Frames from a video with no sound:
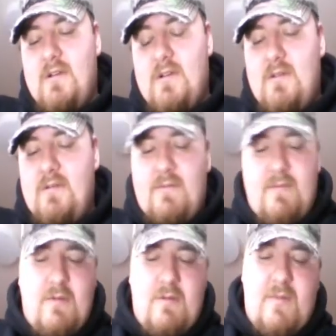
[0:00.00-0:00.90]

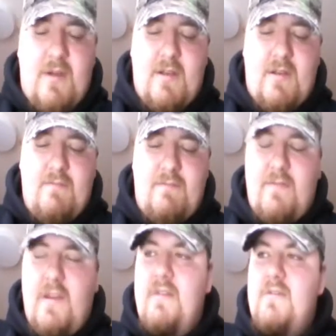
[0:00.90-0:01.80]
buying
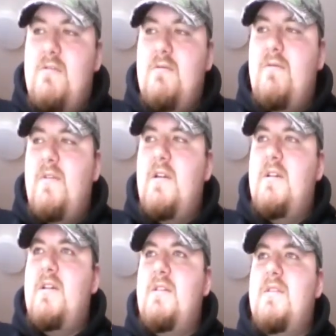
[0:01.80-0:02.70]
knives that you would
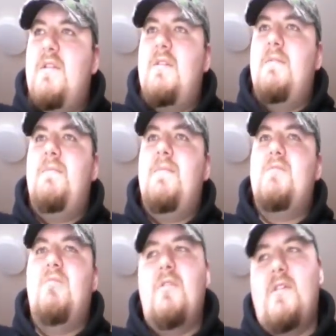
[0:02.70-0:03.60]
find at
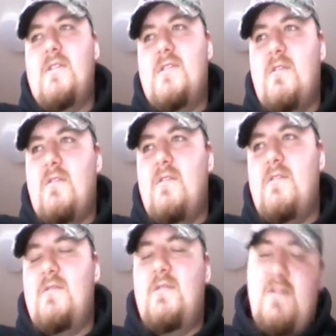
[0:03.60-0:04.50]
sporting goods
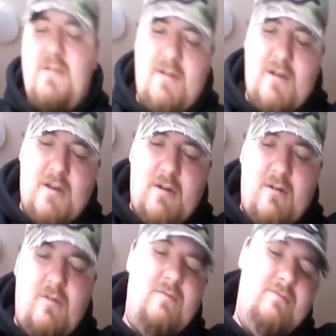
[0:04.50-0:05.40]
stores, and then
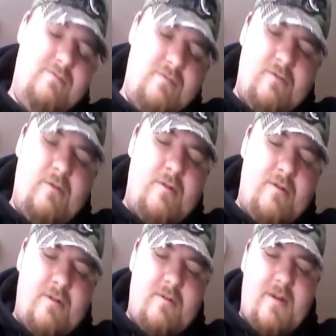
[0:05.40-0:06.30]
of
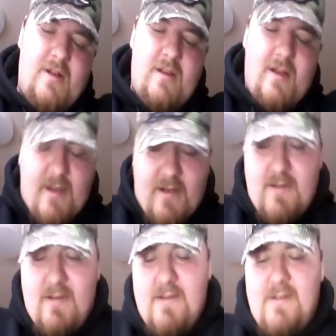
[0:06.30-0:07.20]
ordering them
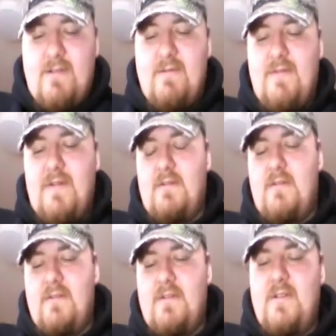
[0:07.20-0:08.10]
online, things I couldn't find
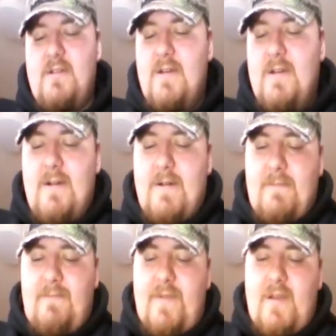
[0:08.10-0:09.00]
locally,
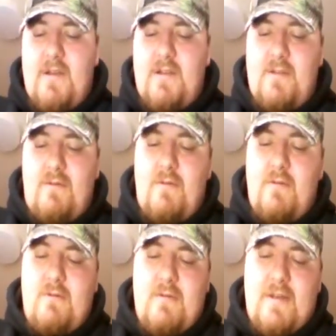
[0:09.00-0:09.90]
and it just
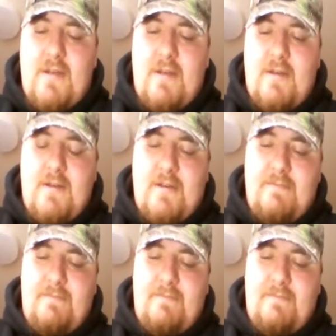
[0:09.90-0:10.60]
grew. And